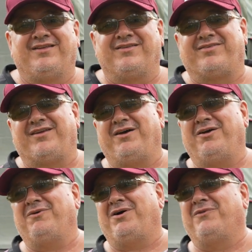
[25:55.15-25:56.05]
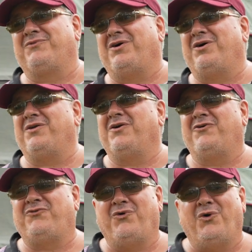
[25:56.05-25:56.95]
So I've got
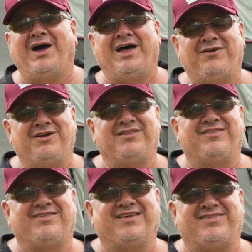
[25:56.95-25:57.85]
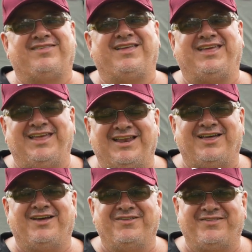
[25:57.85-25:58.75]
460
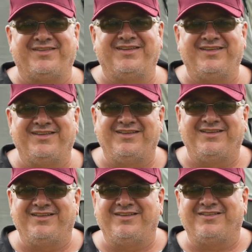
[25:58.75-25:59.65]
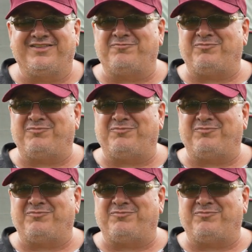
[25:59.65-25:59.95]
kilos to